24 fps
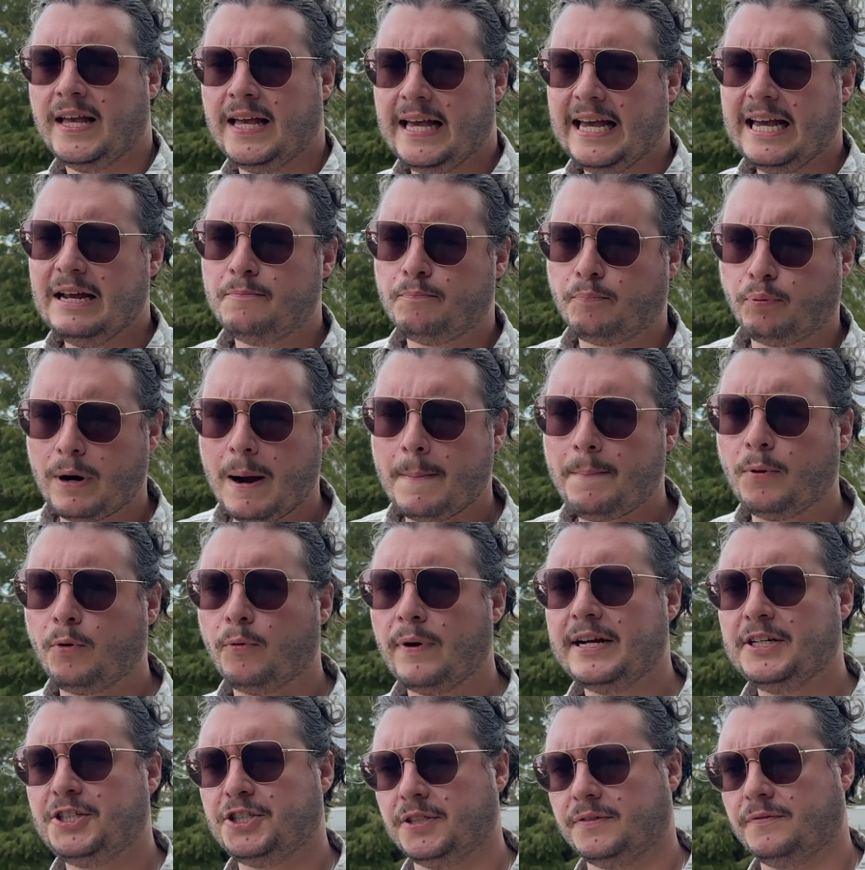In
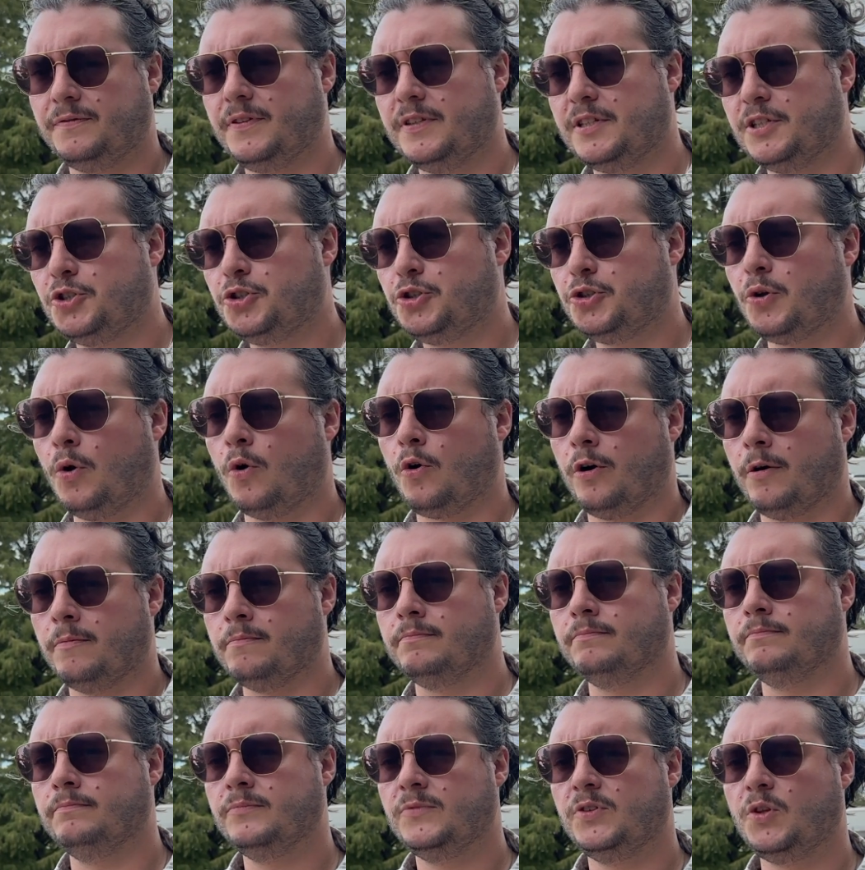preparation for this storm,
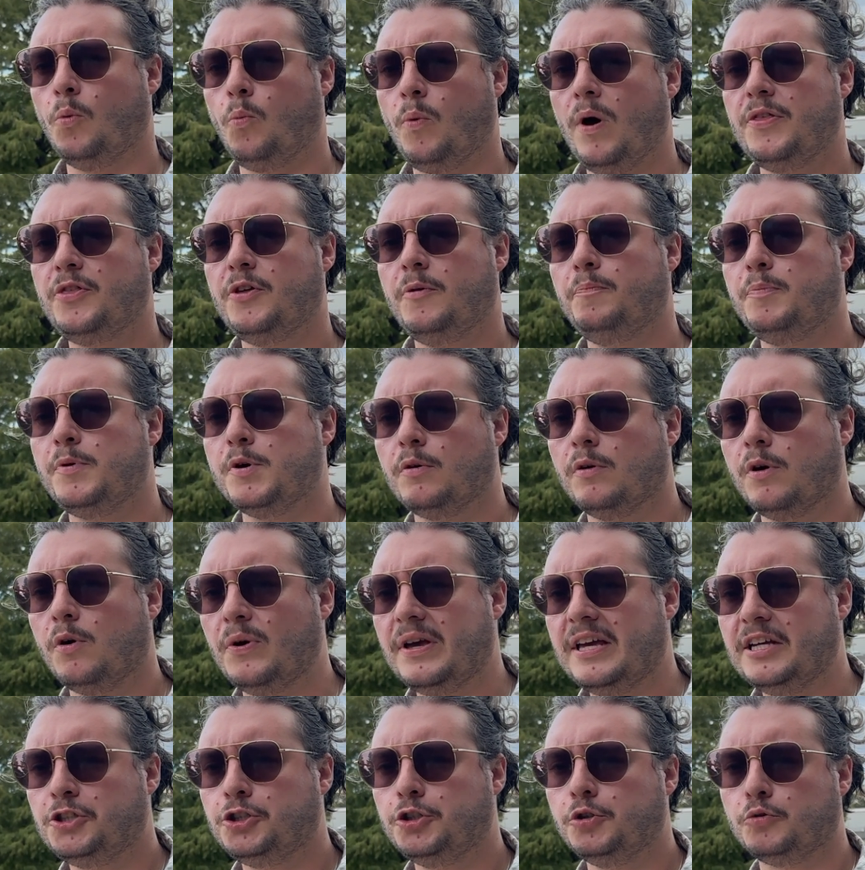the Weather Bureau
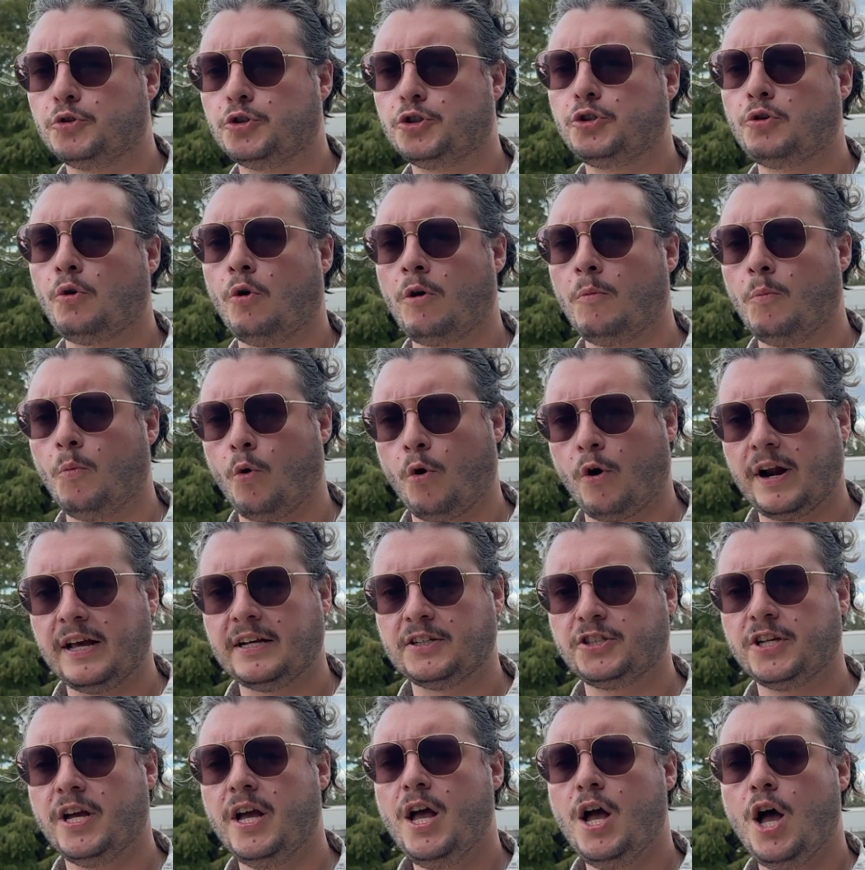issued storm
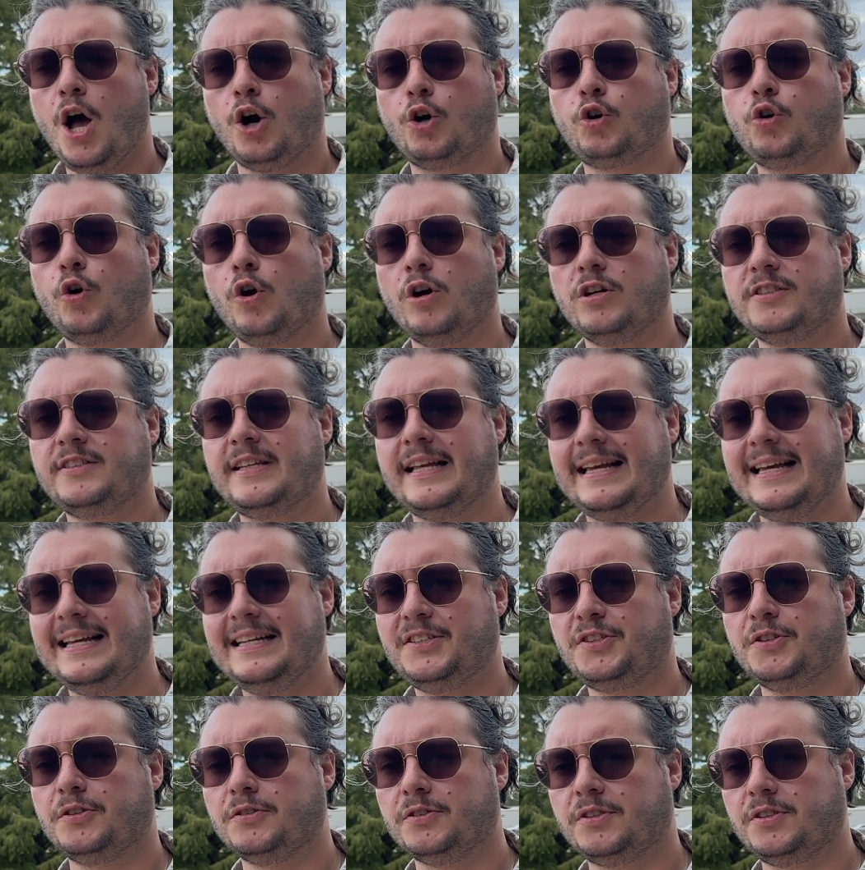warnings across the
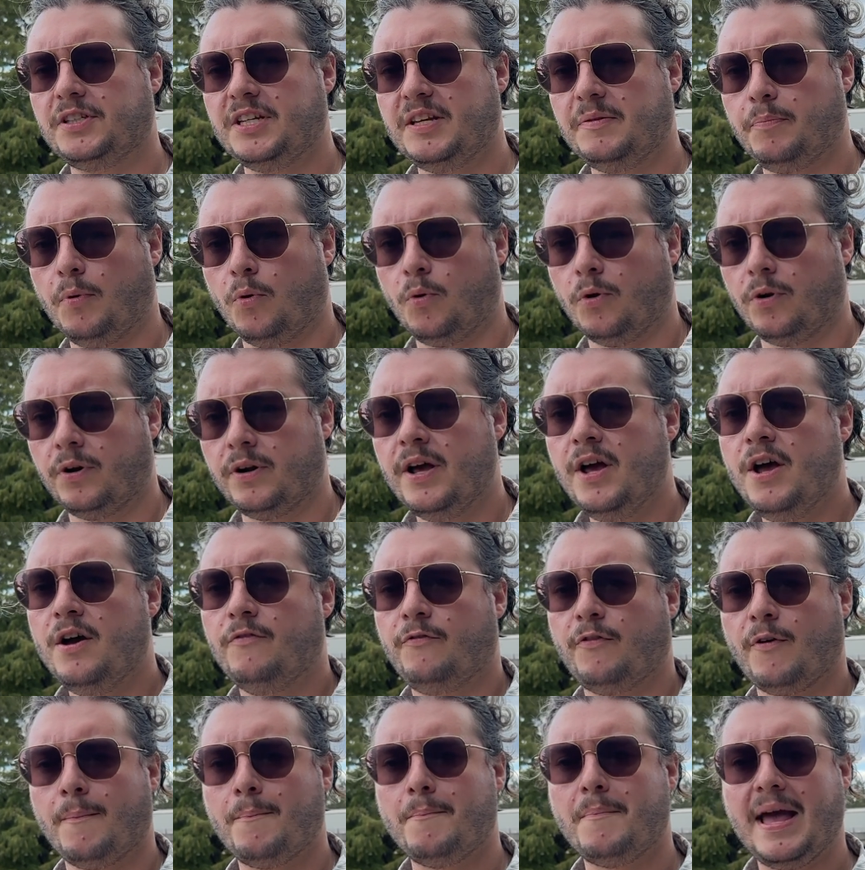eastern seaboard
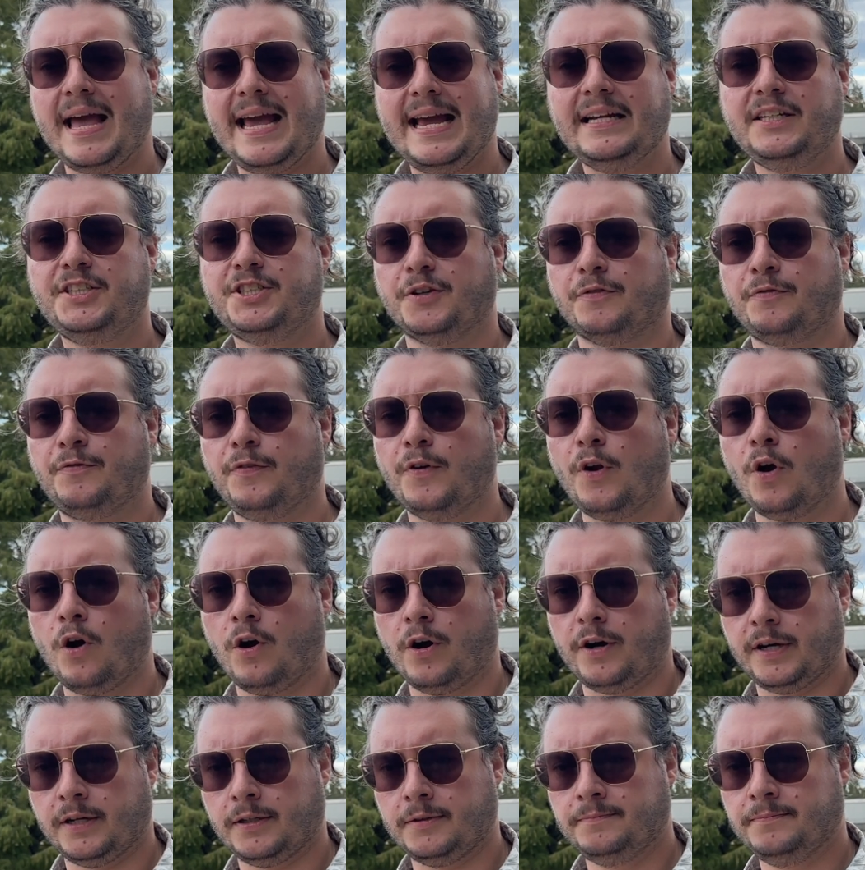from Maine to
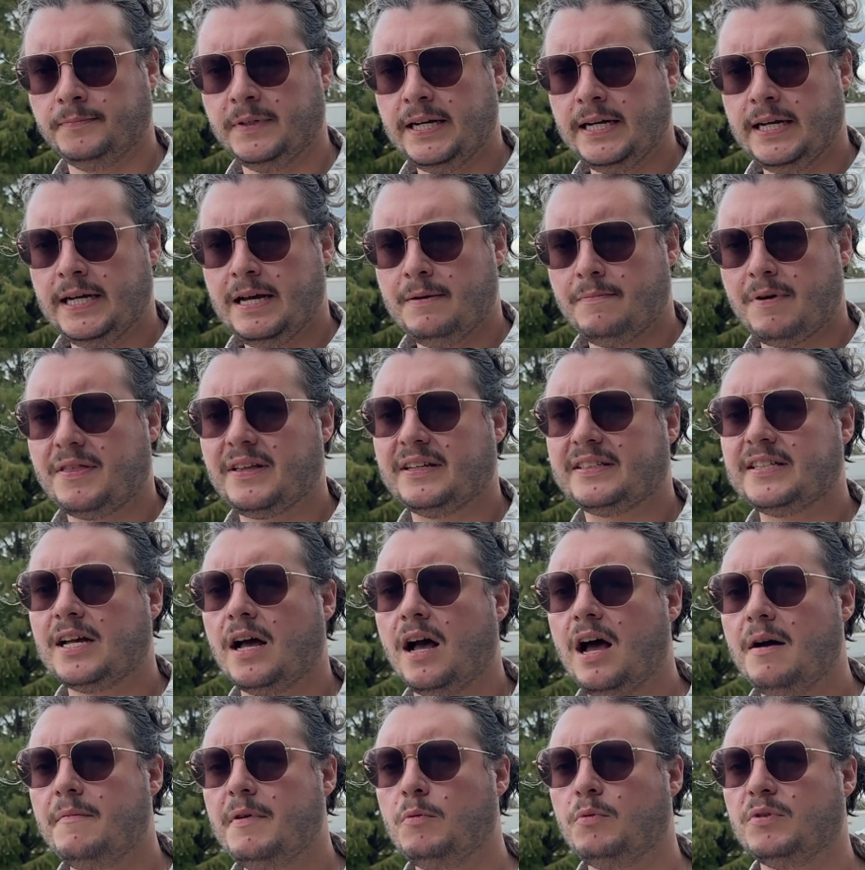Florida. By the
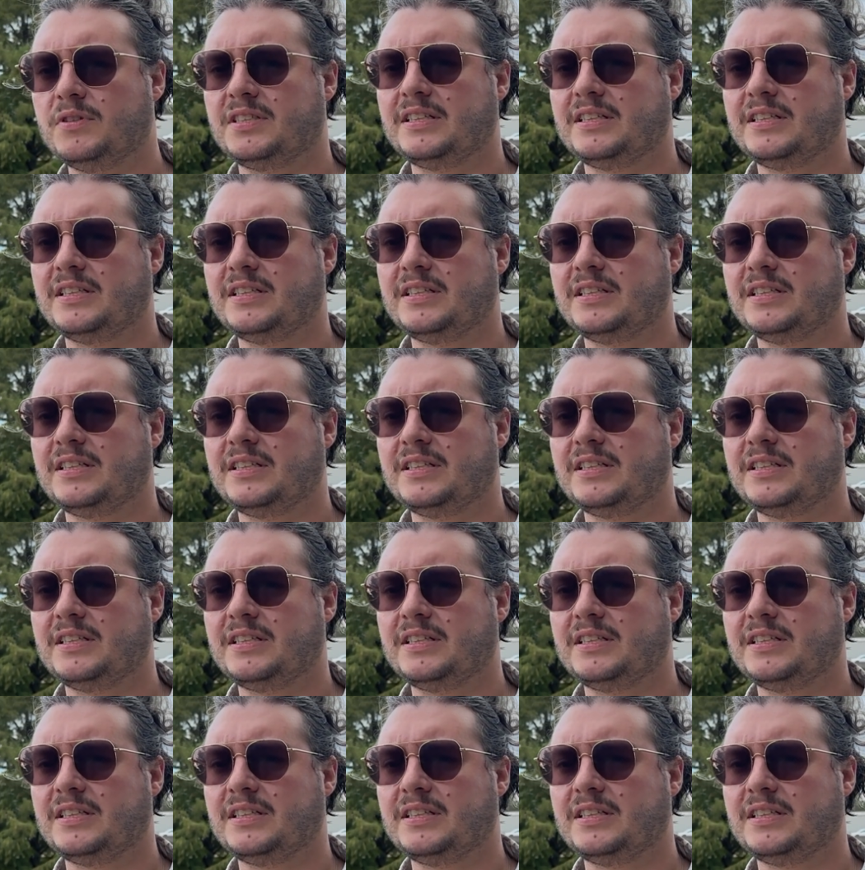time it was